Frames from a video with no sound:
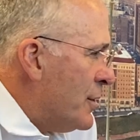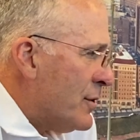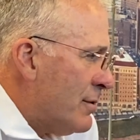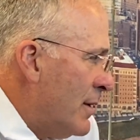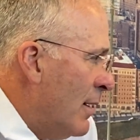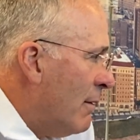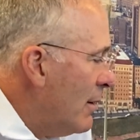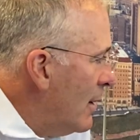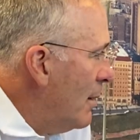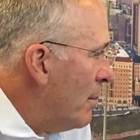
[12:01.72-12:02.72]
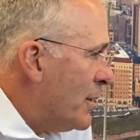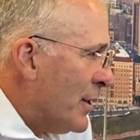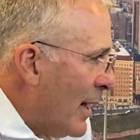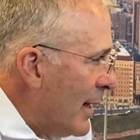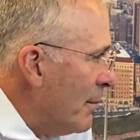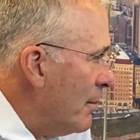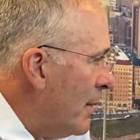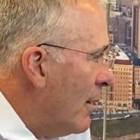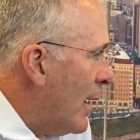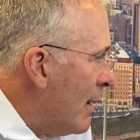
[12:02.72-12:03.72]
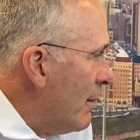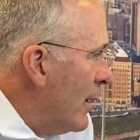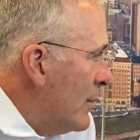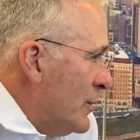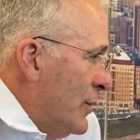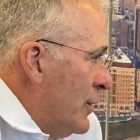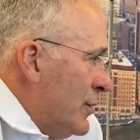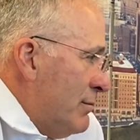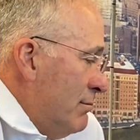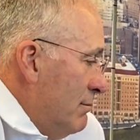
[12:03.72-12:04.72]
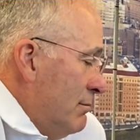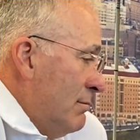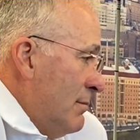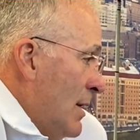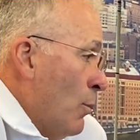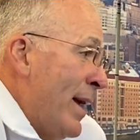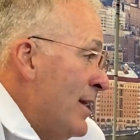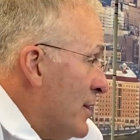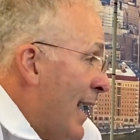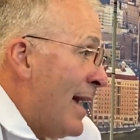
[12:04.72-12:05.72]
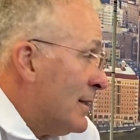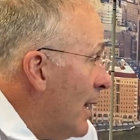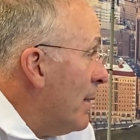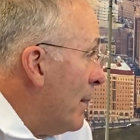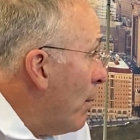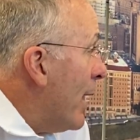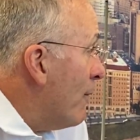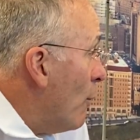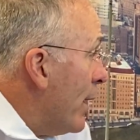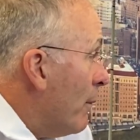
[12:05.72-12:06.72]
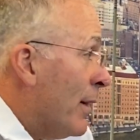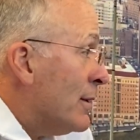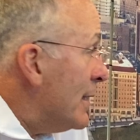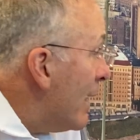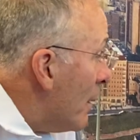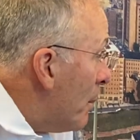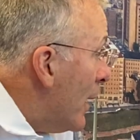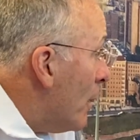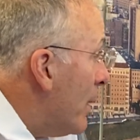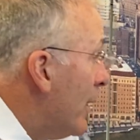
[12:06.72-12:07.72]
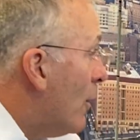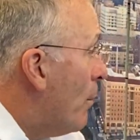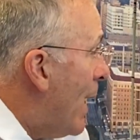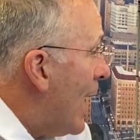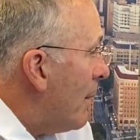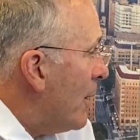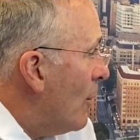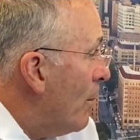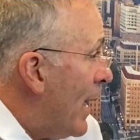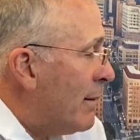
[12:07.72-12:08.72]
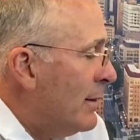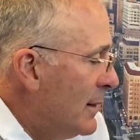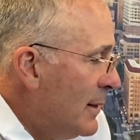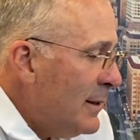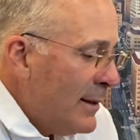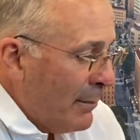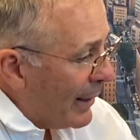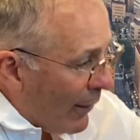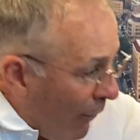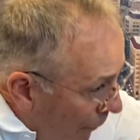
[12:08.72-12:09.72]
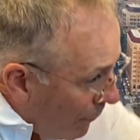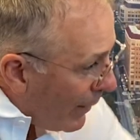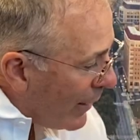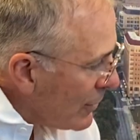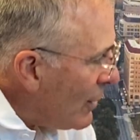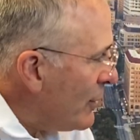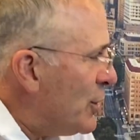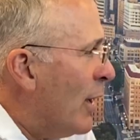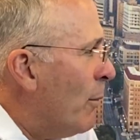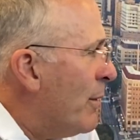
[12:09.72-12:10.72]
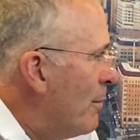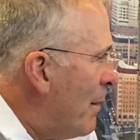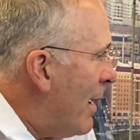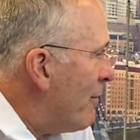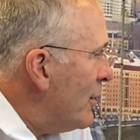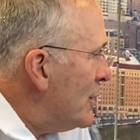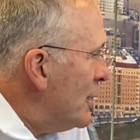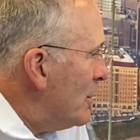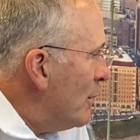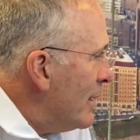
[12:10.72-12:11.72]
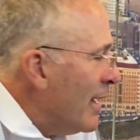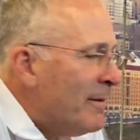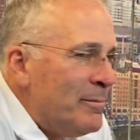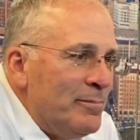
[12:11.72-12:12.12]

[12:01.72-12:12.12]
you just you know, but you like them, you know, you, you just the win is a guy that's coming in playing for you. Whether it's Nathan Peterman, go back. I mean, you go back and we got all the records. I'll share it with you maybe after the season one day.